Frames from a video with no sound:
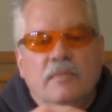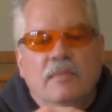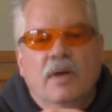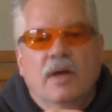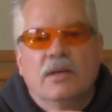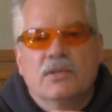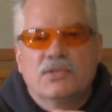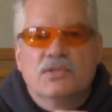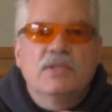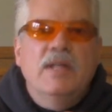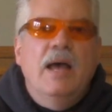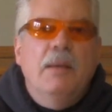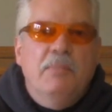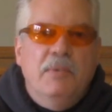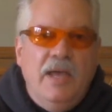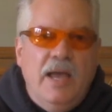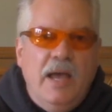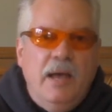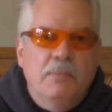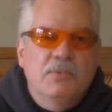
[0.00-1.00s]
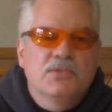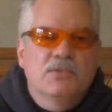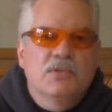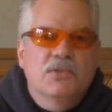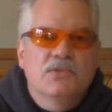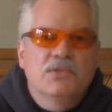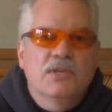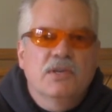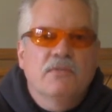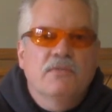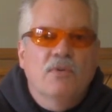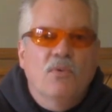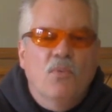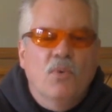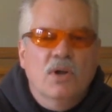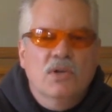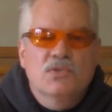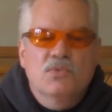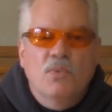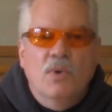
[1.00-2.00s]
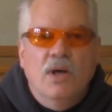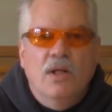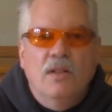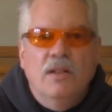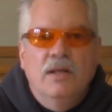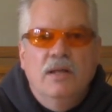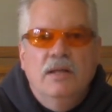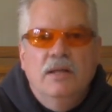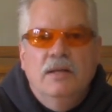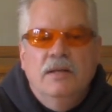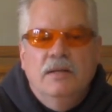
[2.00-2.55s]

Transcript: uh, snap caps to see if it works well.